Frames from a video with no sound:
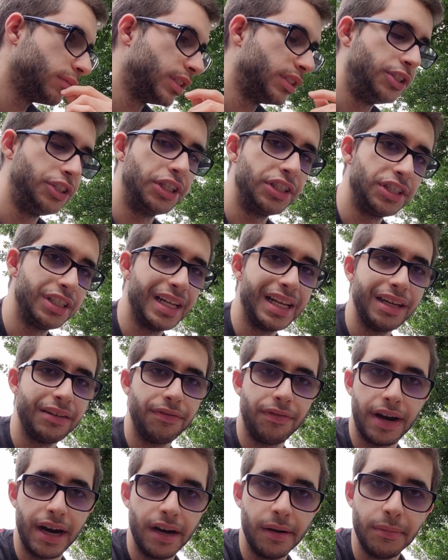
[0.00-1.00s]
Just like
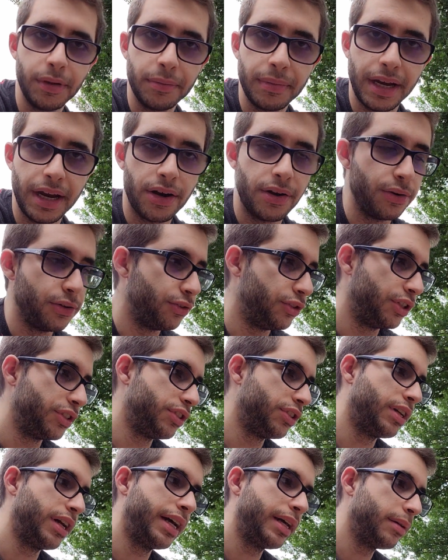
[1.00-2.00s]
Fire Emblem Heroes,
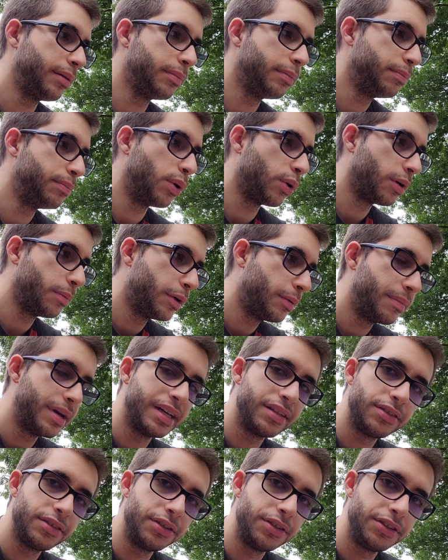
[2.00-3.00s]
just like Pokemon
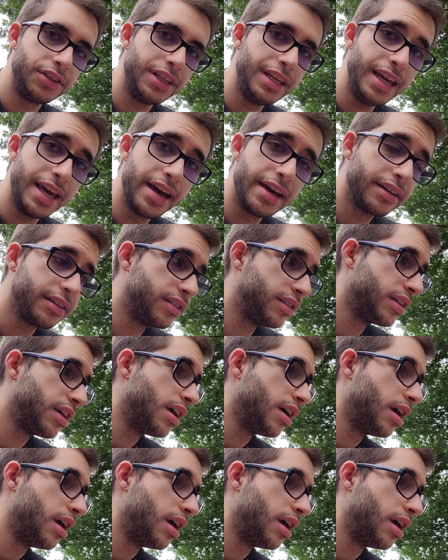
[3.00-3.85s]
Masters EX,